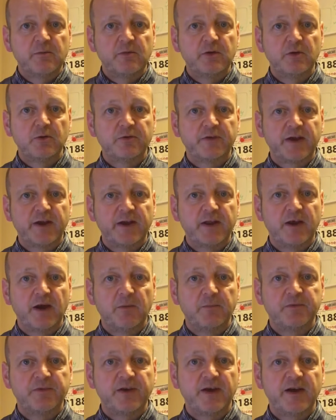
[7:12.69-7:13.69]
We always get the
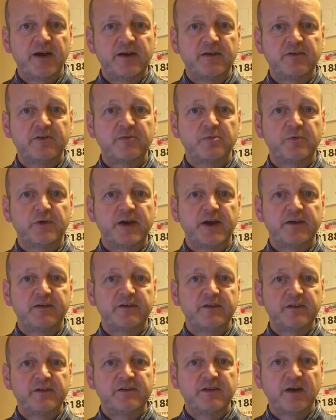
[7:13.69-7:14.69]
updates, we
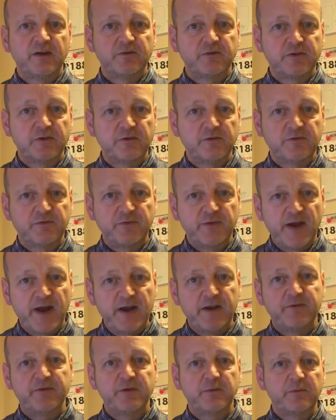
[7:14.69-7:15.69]
get details of
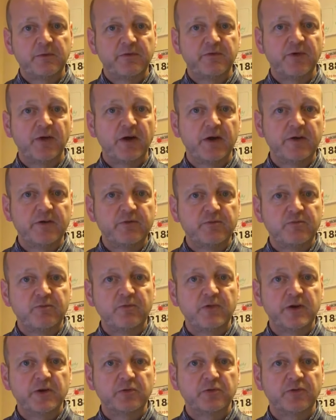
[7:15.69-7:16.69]
anything we find
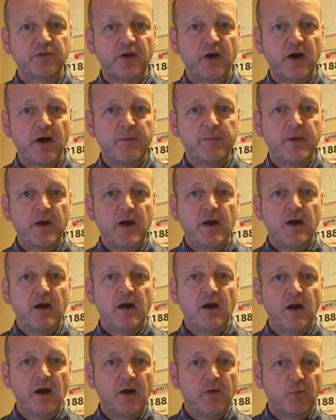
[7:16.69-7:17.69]
real time,
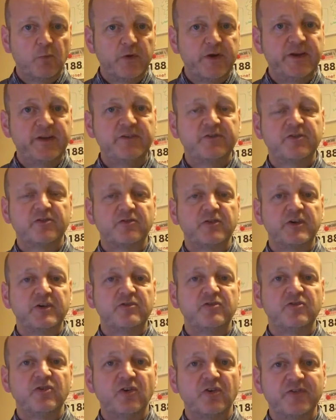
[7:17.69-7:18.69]
uh, winning
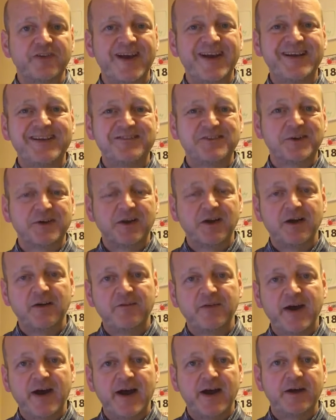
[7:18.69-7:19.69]
screenshots, anything
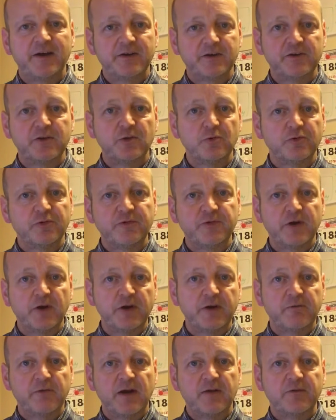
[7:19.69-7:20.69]
like that. And of course, if you've
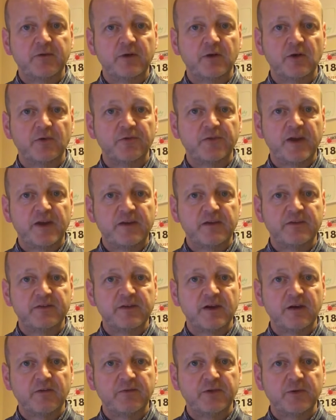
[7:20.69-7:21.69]
got any relevant content
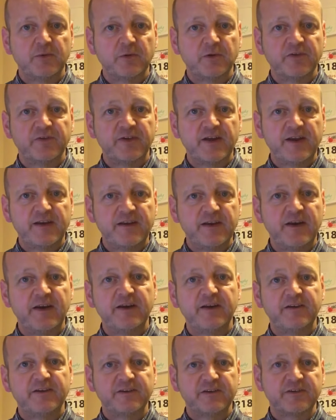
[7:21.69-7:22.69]
yourself that you want to send in,
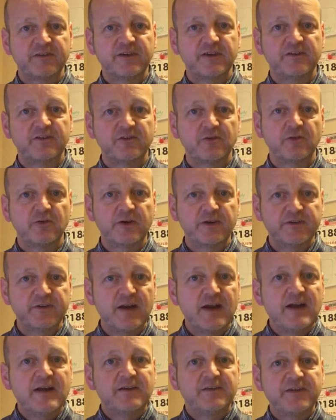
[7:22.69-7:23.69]
any success stories,
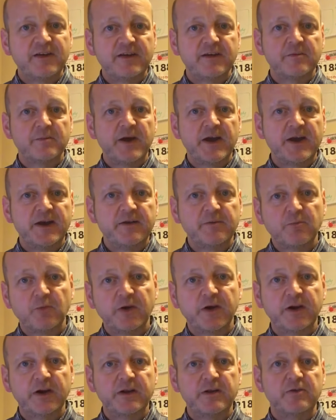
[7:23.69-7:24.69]
send them in.
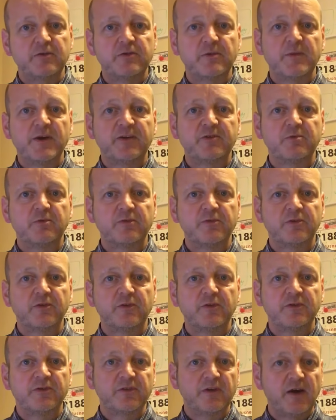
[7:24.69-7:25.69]
We're going to use the best ones
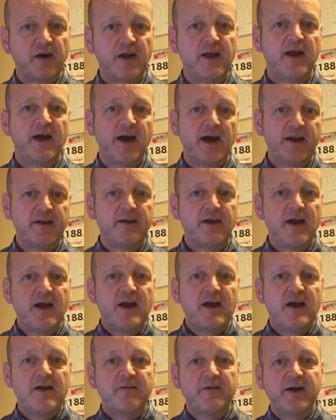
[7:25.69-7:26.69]
on the site, and
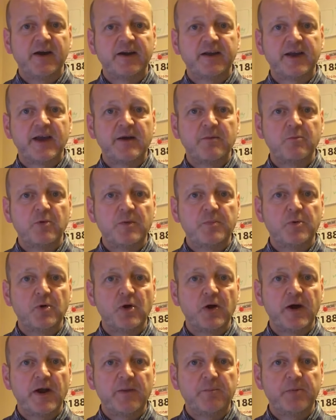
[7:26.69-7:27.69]
every now and again we
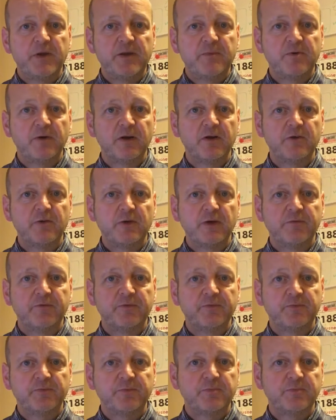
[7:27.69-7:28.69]
put people who have
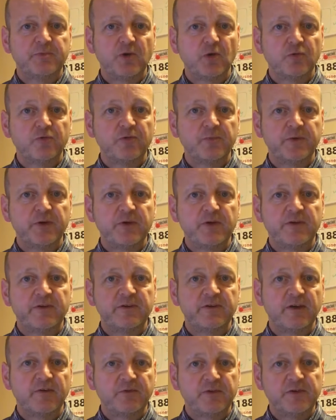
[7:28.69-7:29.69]
contributed
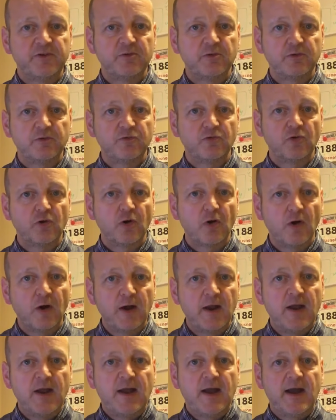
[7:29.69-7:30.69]
stuff into a draw,
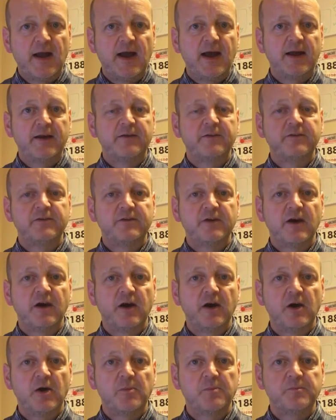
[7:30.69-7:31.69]
and
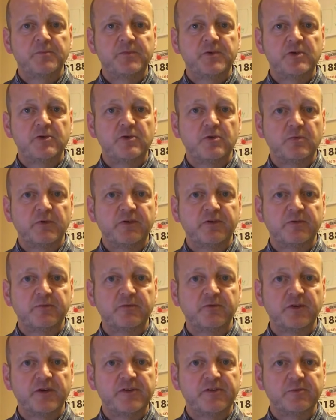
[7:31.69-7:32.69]
um, you can win some
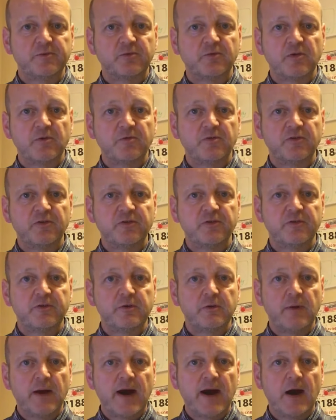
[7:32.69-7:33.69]
free subscriptions
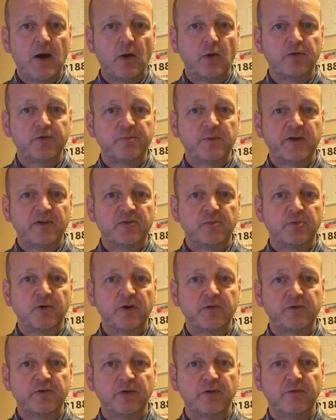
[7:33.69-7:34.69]
to our Oddsmatcher
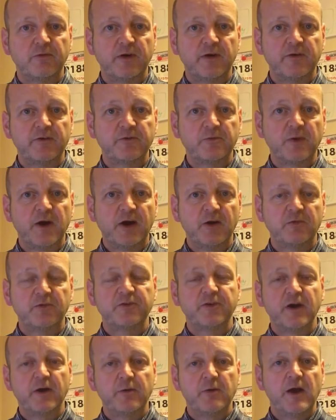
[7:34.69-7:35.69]
Pro software as well.
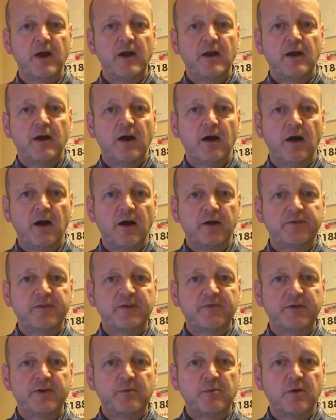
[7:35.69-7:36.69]
So uh,
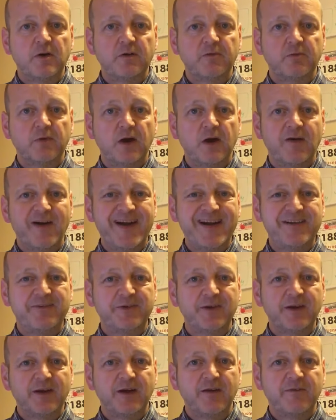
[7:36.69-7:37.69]
definitely worthwhile.
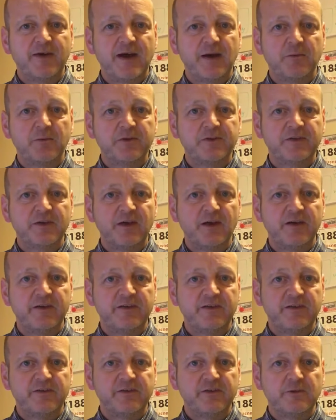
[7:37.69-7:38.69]
Anything like that, we're
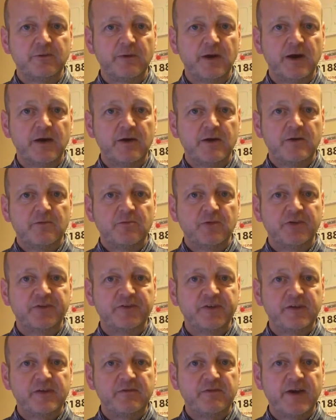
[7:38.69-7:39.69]
delighted to uh,
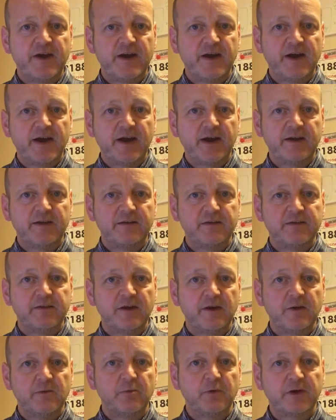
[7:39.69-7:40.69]
receive it, and
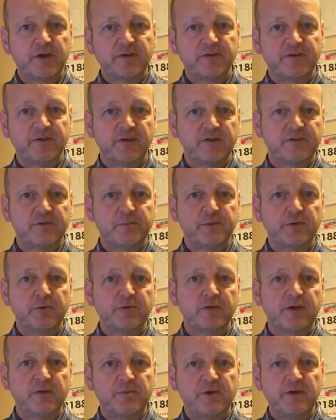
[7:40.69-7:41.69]
uh, we're going to start to
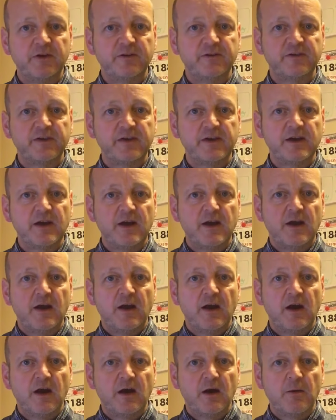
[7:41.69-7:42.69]
build a community
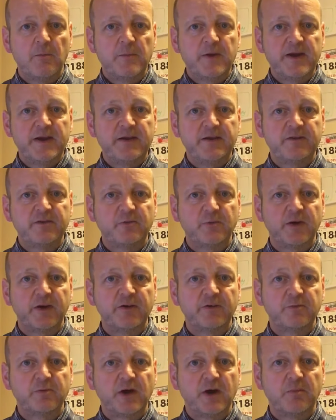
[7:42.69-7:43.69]
um, in this way
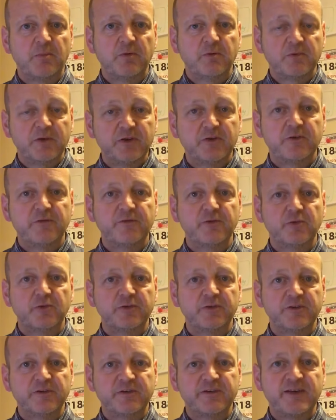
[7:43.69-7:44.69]
as well. But we're looking forward
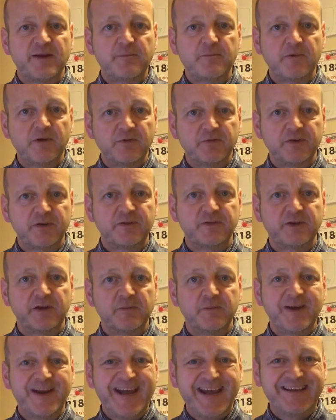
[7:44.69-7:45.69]
to December. I think it's going
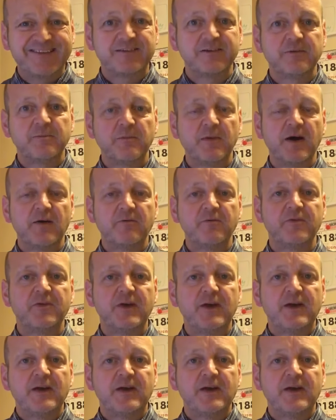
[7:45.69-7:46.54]
to be an excellent month.